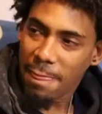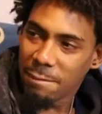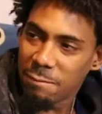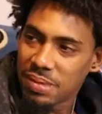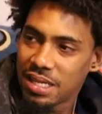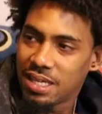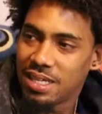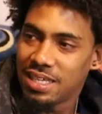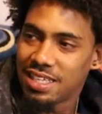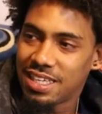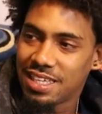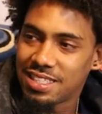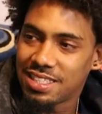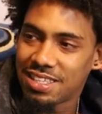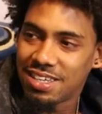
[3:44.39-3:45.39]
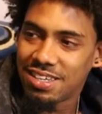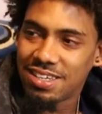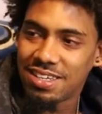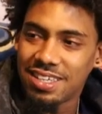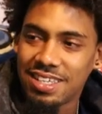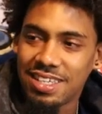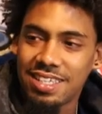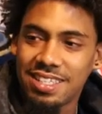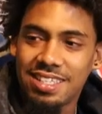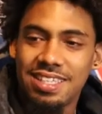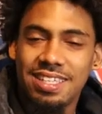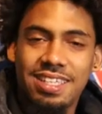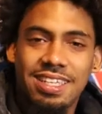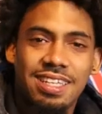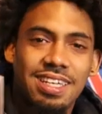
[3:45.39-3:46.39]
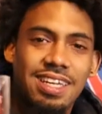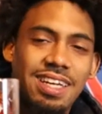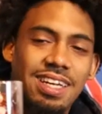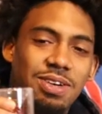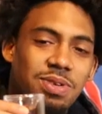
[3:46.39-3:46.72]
Man, cheers, man. Salute to C, man.